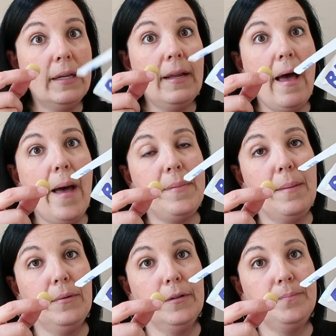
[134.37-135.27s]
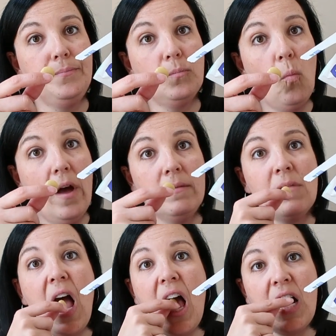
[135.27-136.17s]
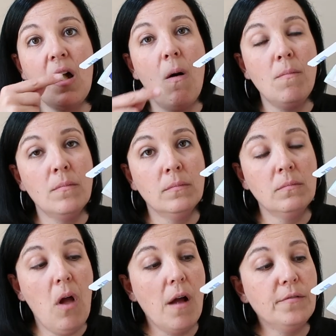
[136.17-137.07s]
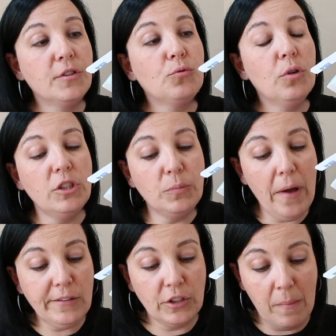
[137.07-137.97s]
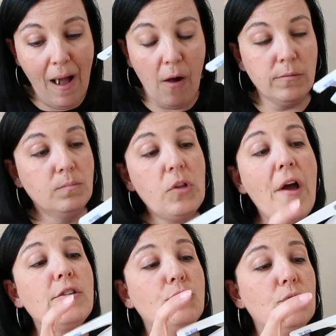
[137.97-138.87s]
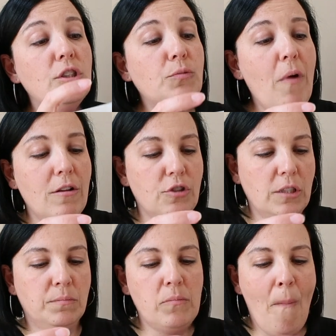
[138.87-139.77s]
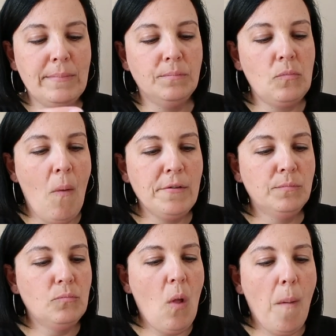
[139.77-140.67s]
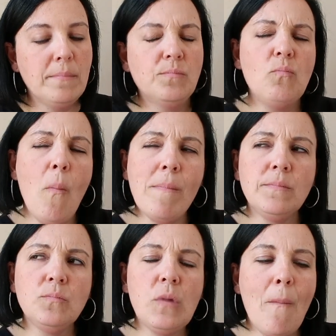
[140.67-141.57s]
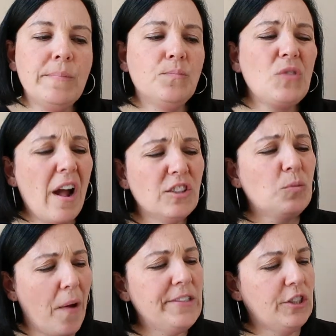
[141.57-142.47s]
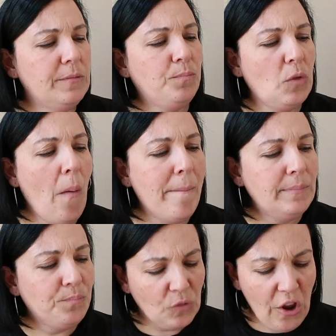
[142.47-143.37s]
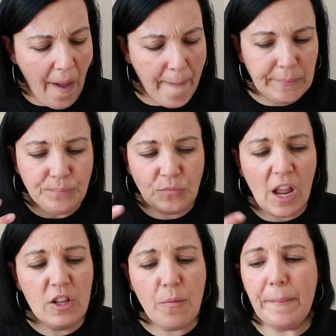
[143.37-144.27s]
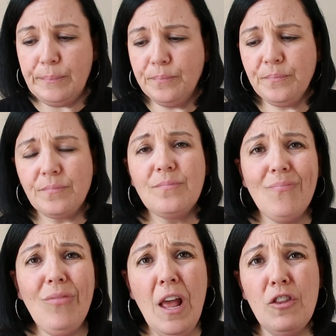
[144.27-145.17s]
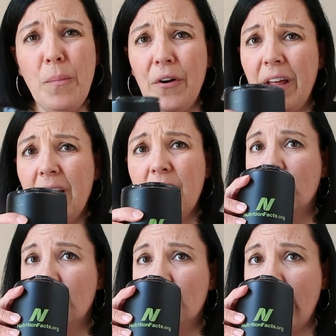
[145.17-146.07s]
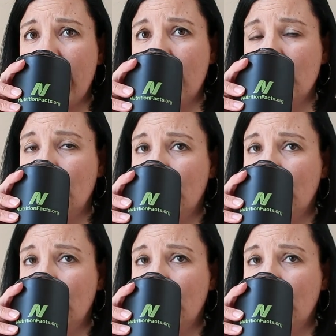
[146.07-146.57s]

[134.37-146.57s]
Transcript: hot pepper, one. If it's really spicy, I'm out. It's really spicy. That was spicy. Yeah, it's burning. Here's a shout out to